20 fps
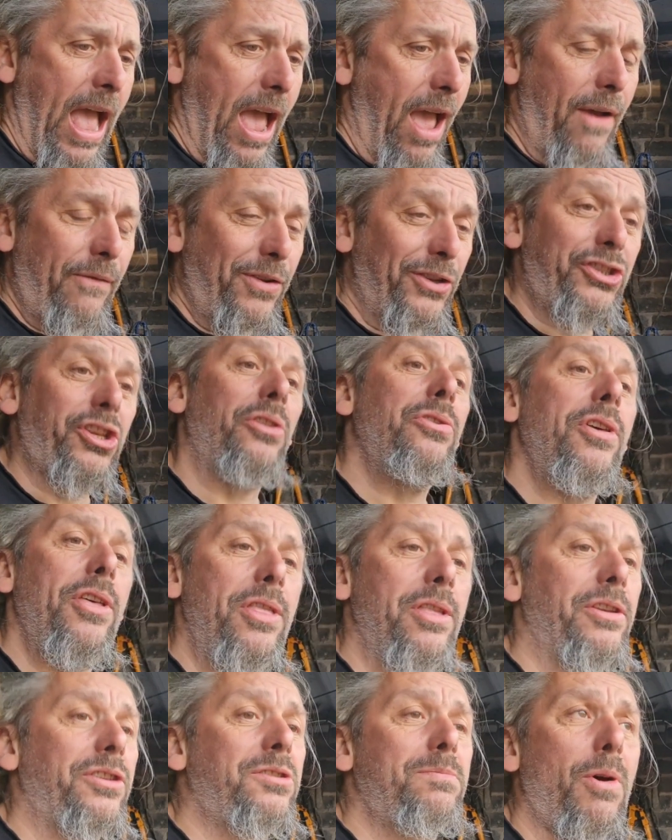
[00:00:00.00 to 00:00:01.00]
uh, for
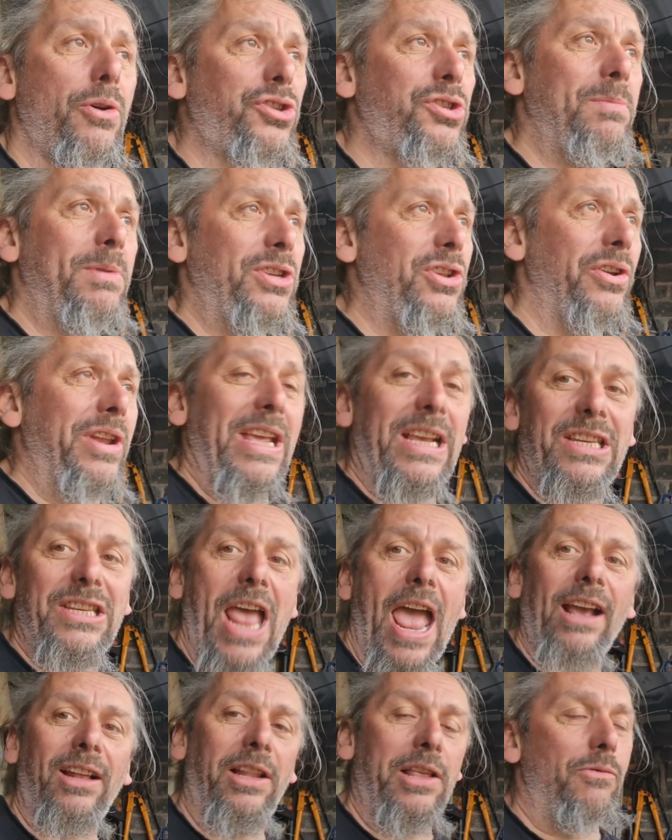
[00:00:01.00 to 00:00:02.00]
something that's supposed to be done
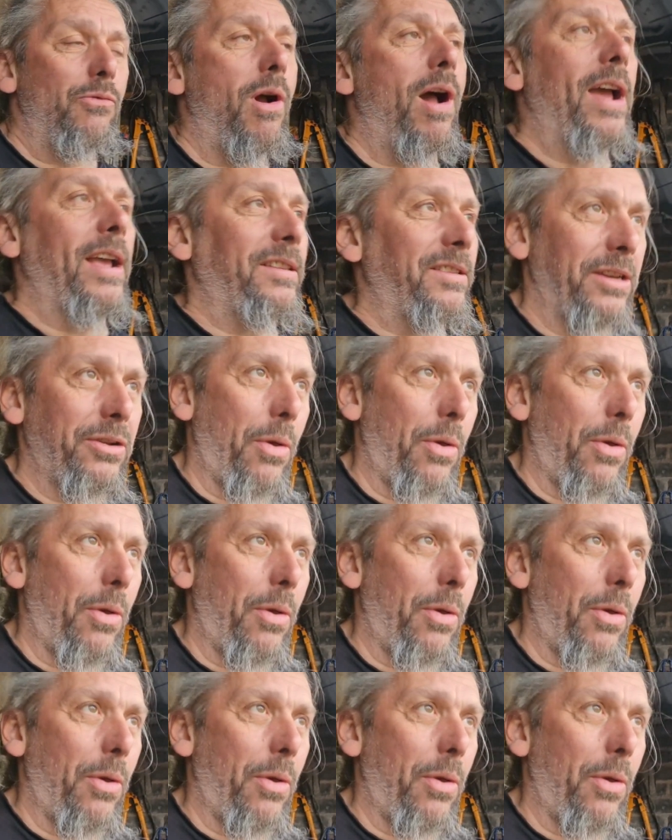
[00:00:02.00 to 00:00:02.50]
exactly right.